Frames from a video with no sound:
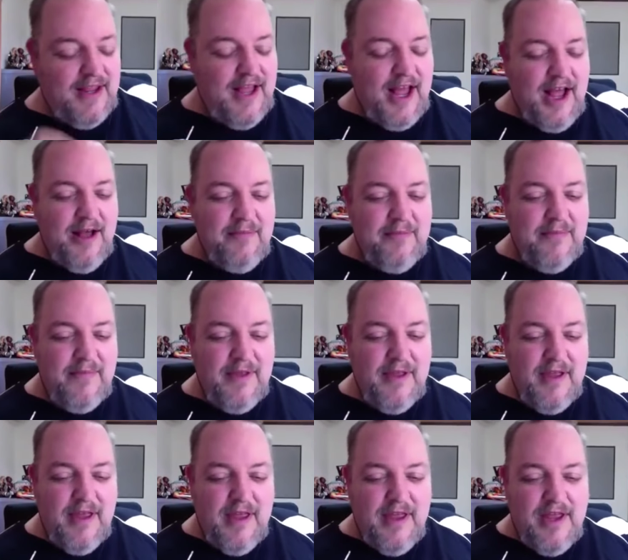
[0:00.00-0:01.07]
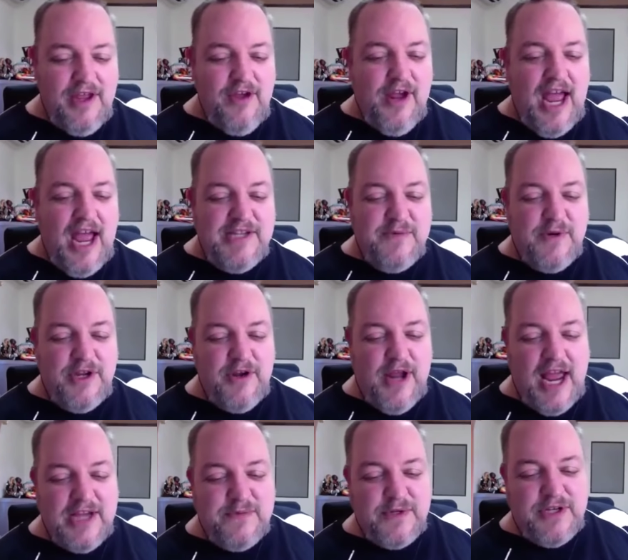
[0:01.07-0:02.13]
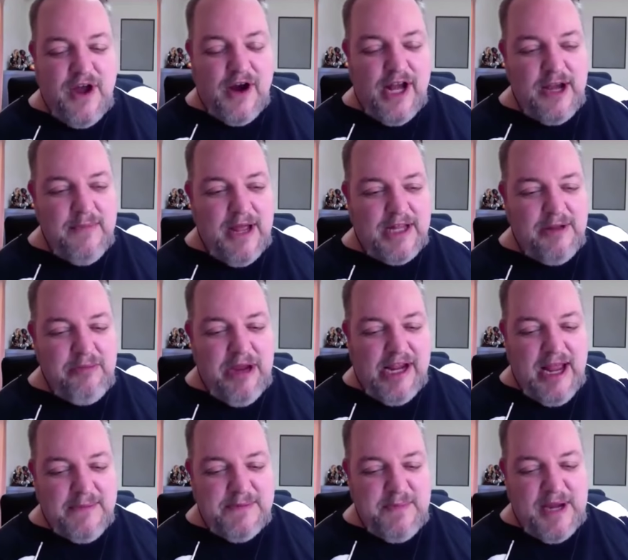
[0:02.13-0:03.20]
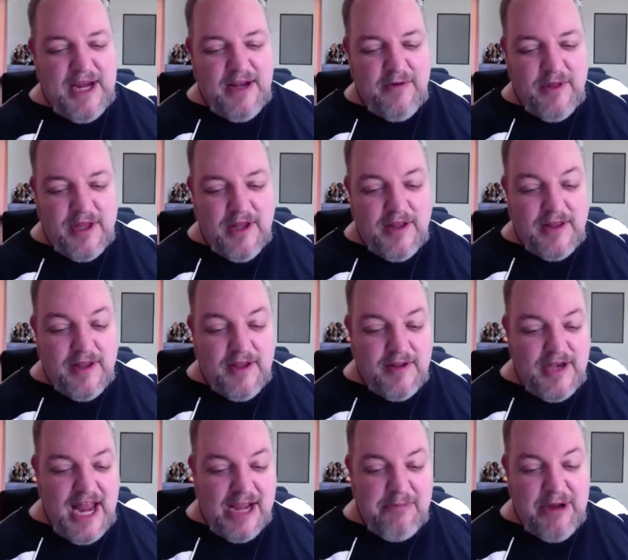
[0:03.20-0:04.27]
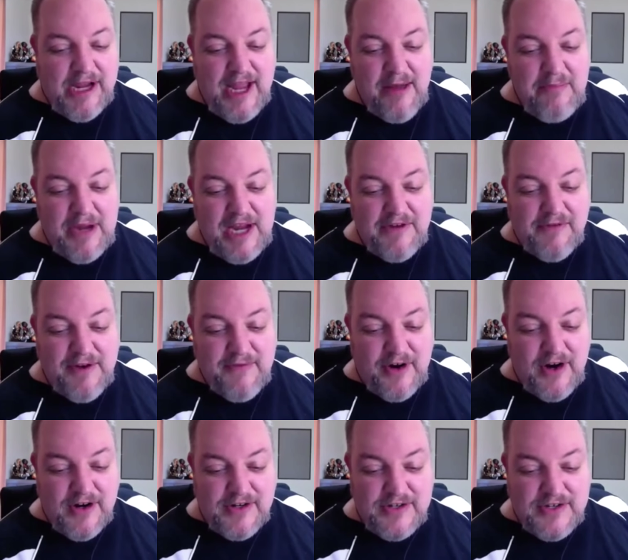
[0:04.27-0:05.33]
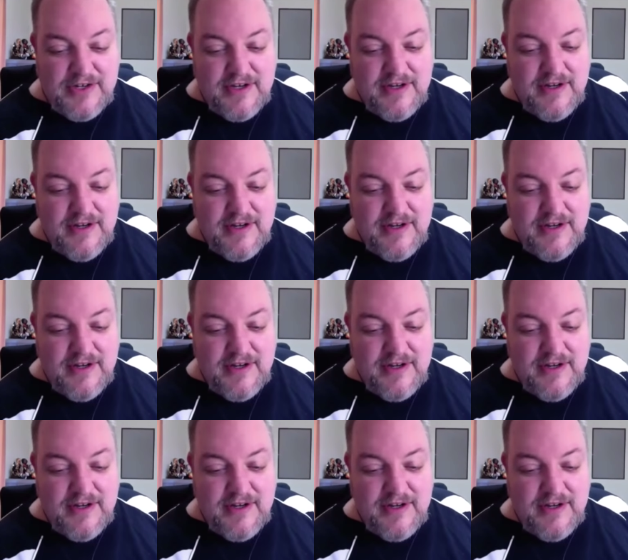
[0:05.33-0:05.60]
Um, you guys were you guys were talking about the pickups being the the neck pickup being reversed.